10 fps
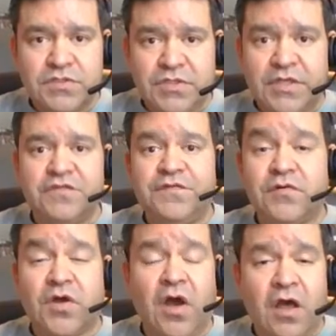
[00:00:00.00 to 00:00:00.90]
so you actually feel
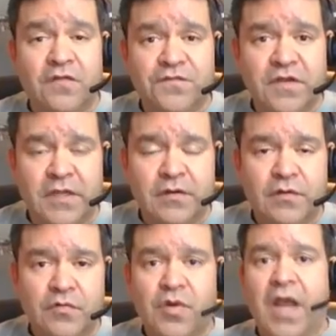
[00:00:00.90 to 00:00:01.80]
confident
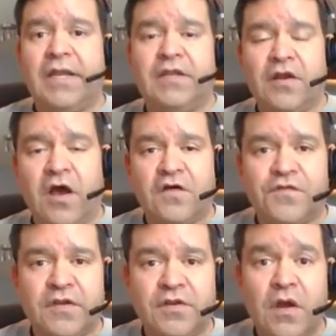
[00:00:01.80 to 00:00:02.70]
writing an
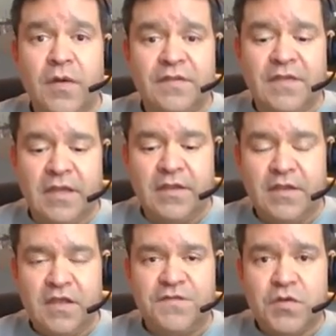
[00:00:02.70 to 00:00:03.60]
offer and knowing that
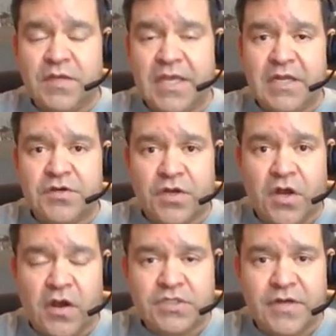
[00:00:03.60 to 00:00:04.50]
if you can get it under
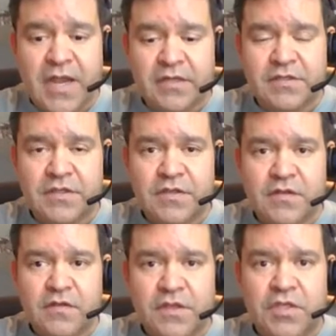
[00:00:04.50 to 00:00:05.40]
contract
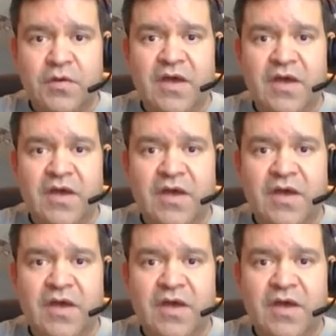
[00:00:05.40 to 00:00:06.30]
that you have a
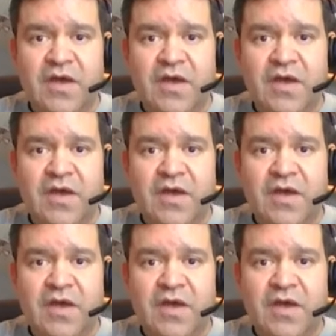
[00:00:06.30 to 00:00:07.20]
plan on what
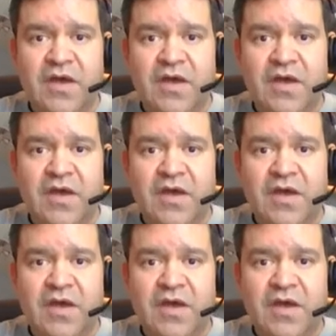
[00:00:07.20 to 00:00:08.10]
to do with it after the
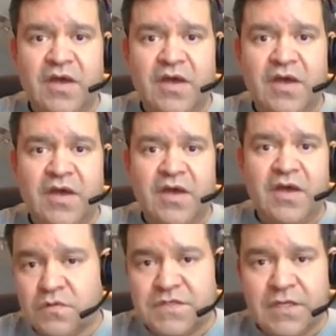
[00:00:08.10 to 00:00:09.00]
fact, right? If it's a
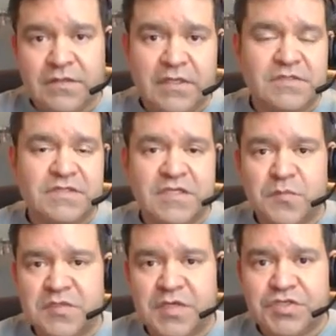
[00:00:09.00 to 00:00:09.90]
wholesale deal, it's
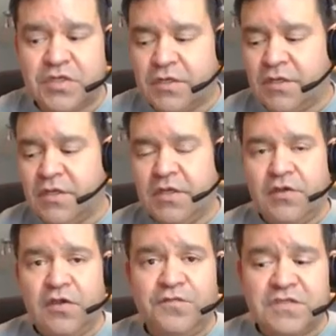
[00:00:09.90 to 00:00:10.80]
disposition.
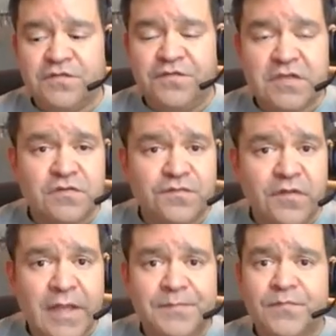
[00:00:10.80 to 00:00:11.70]
If it's a fix and
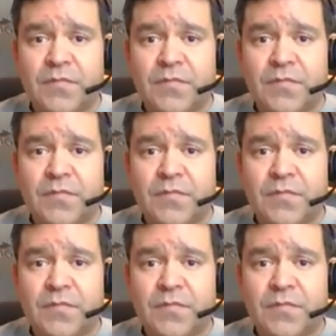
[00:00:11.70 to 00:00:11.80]
flip,